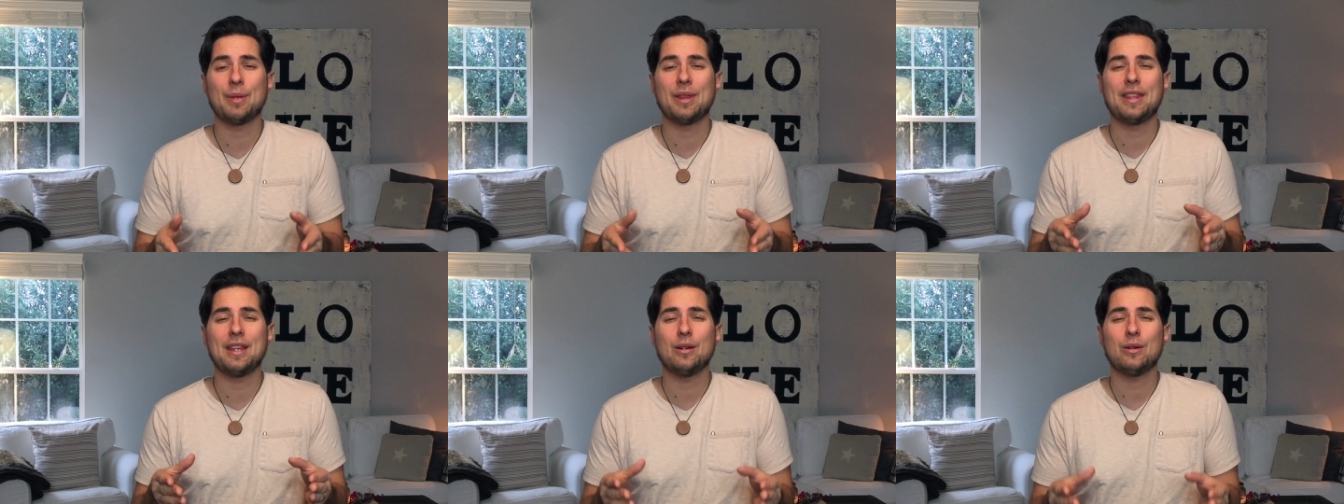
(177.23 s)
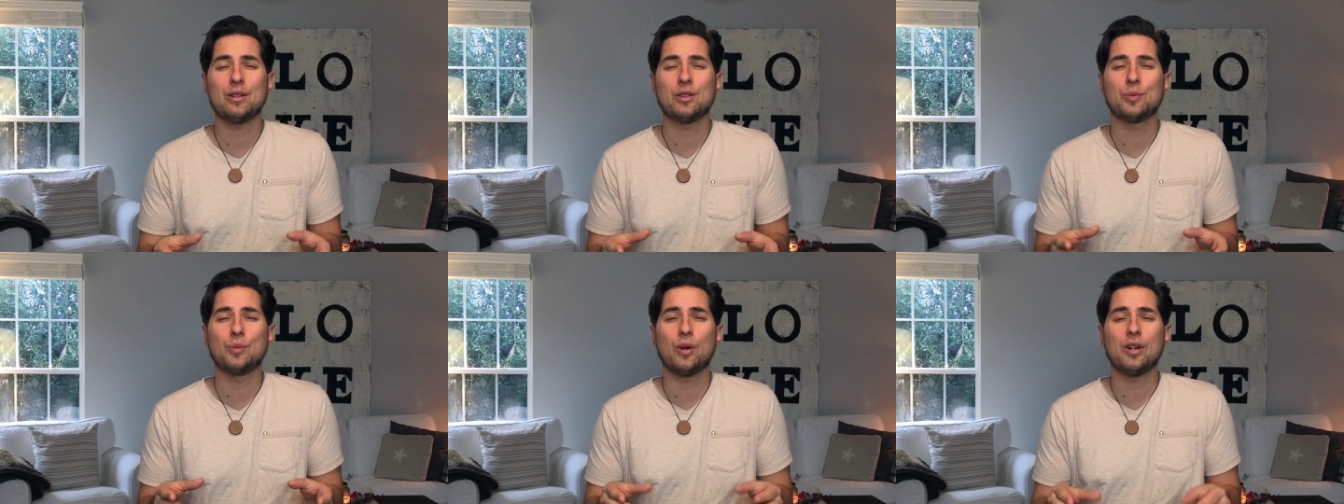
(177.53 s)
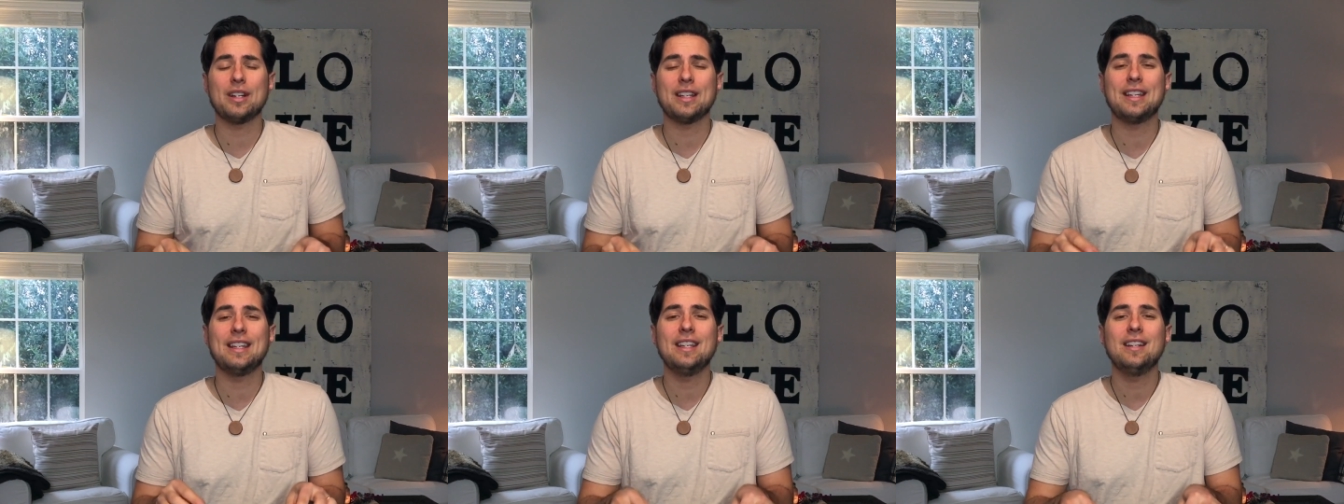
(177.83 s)
but there's
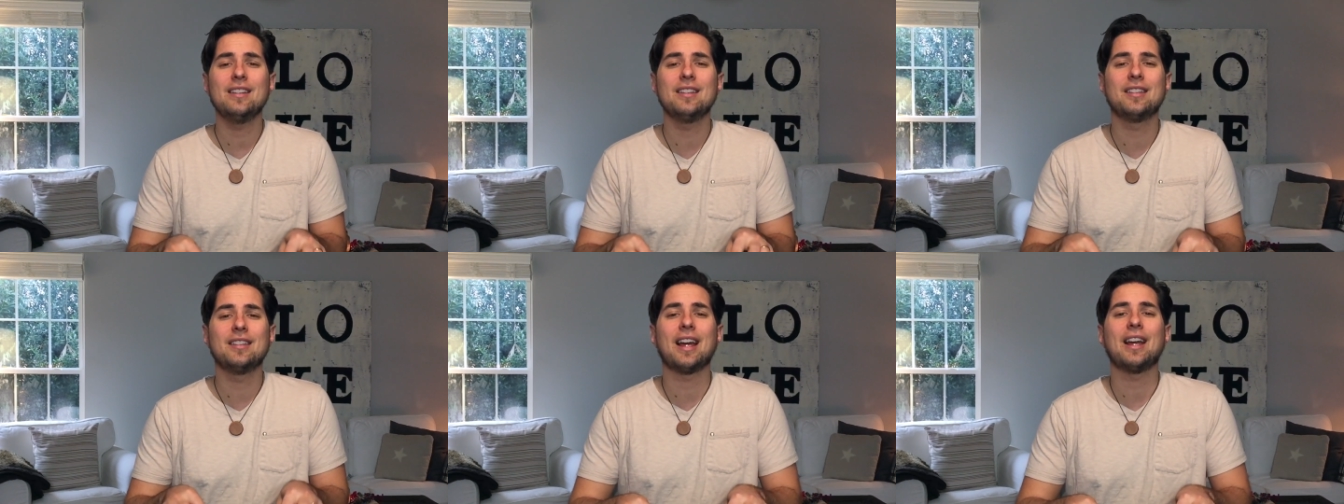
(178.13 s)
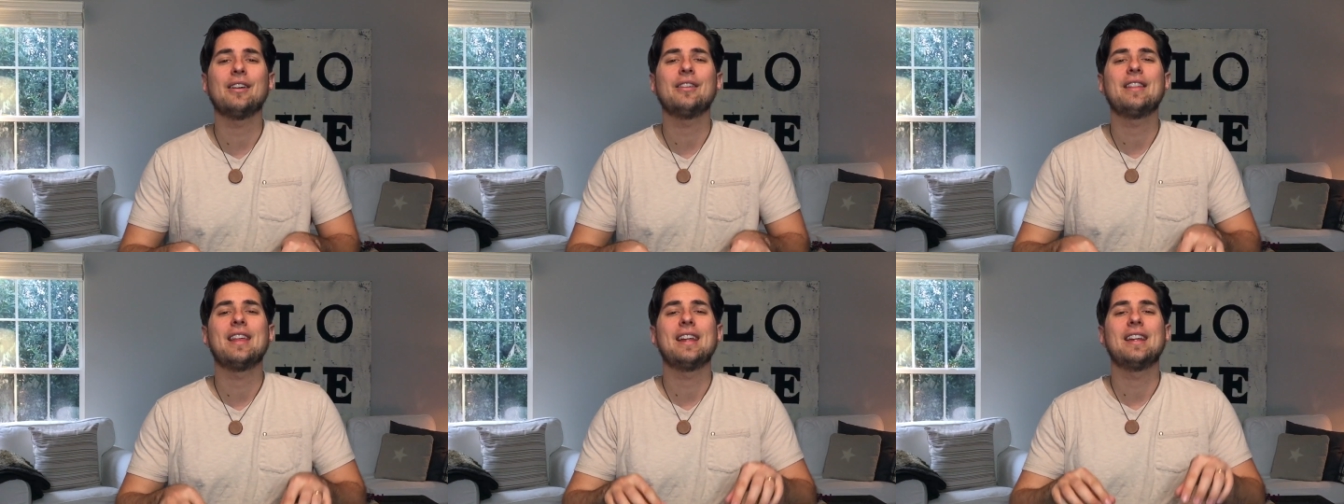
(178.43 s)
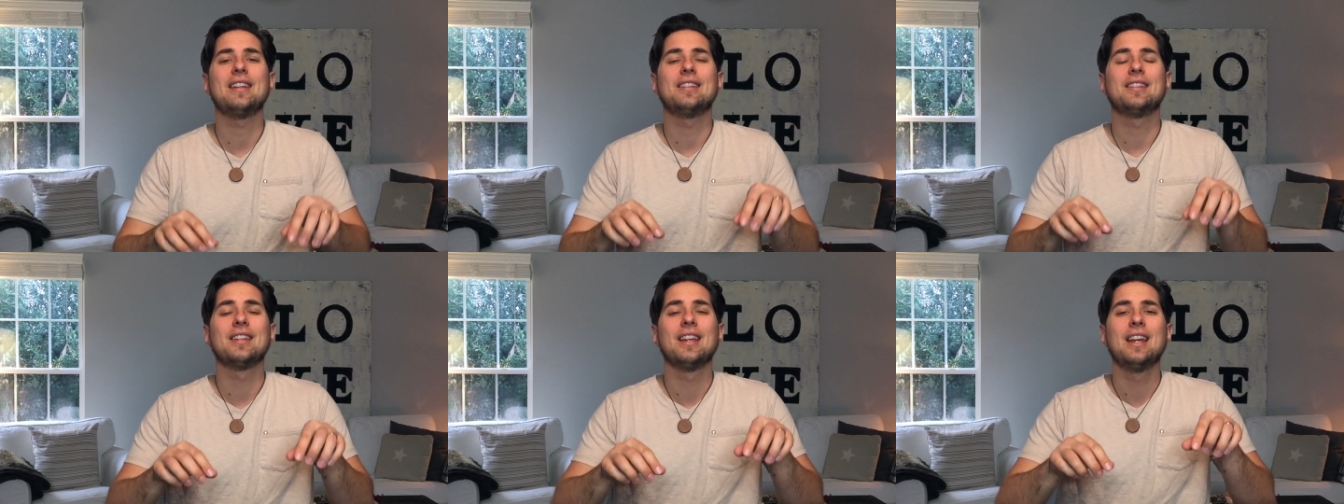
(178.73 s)
one key desire
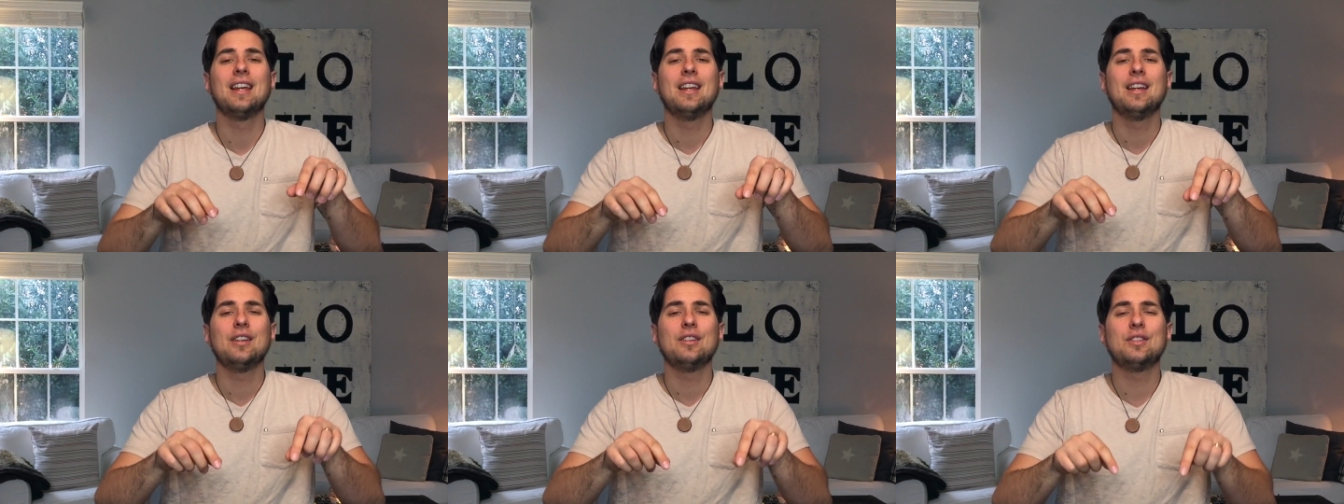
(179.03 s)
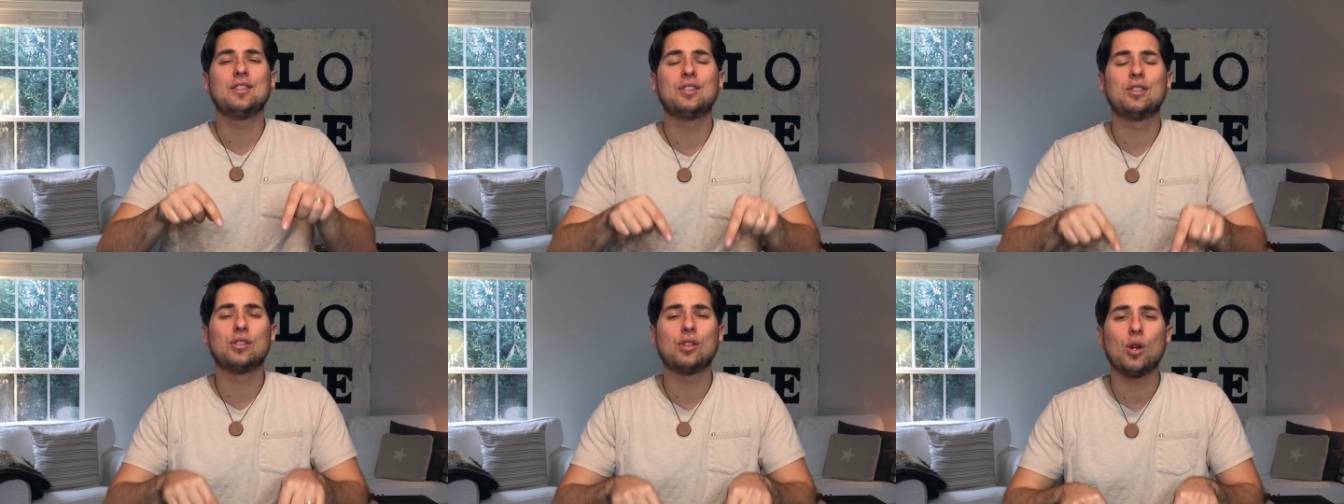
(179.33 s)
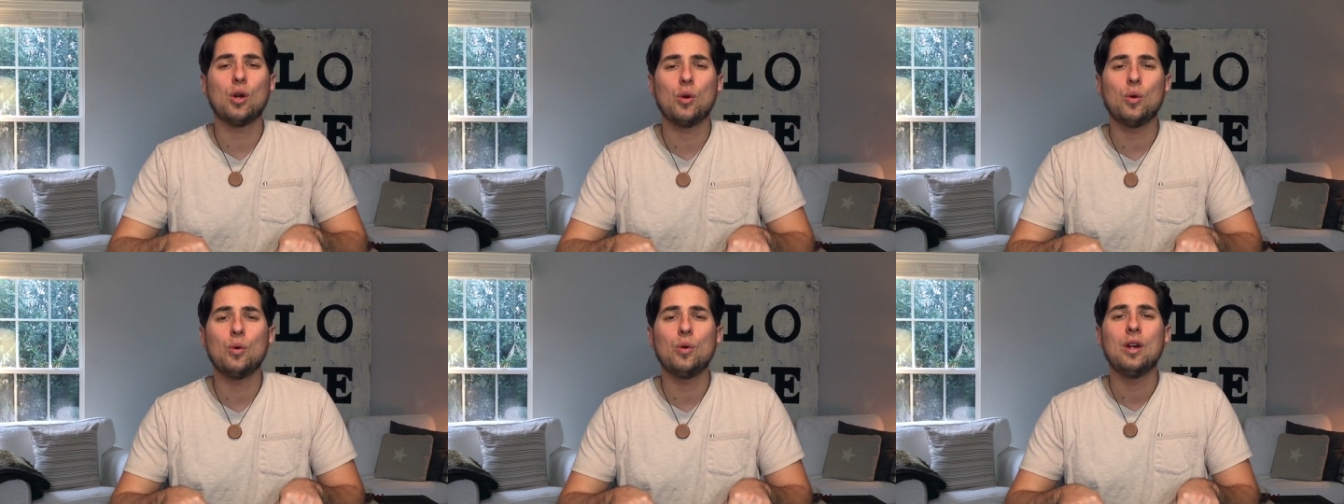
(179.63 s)
that is
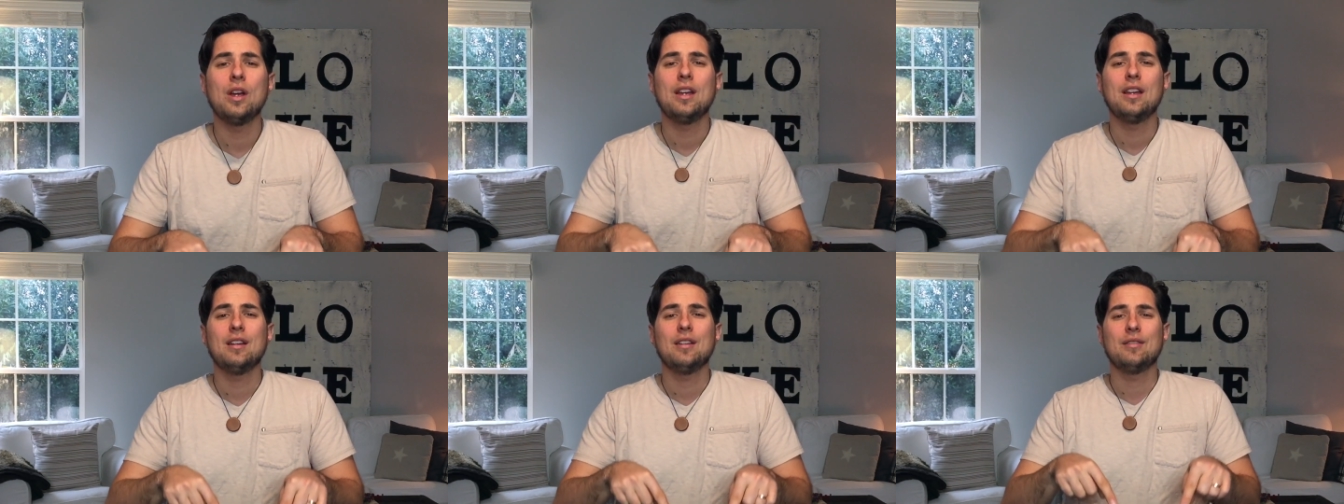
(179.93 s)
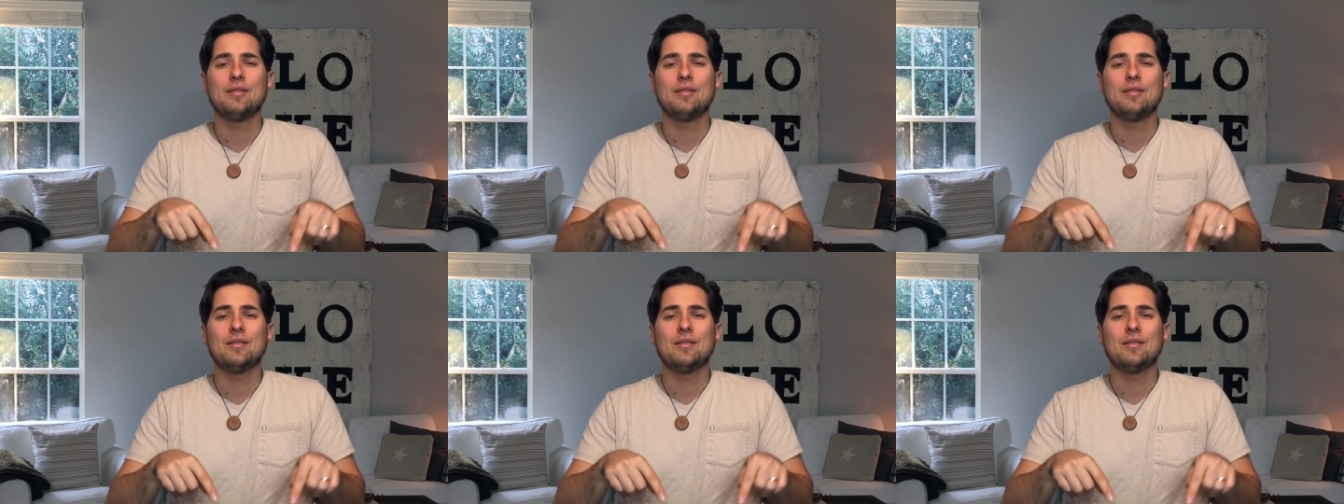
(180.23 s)
so